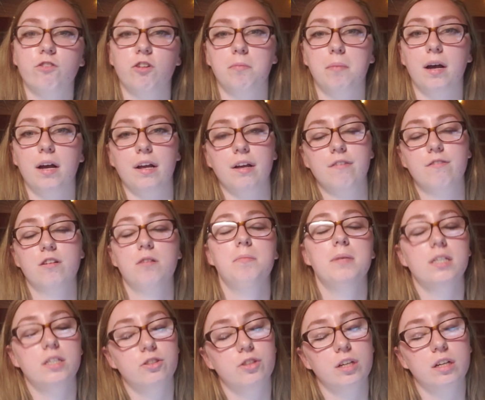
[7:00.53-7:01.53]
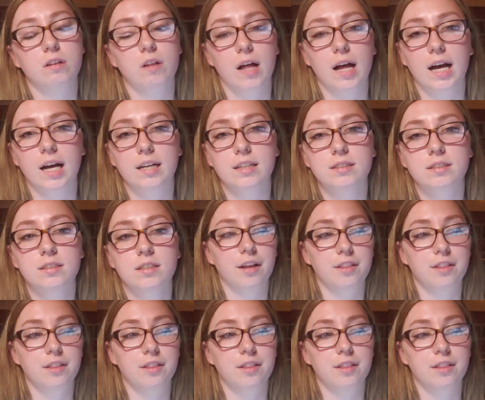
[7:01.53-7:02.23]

for my film history class.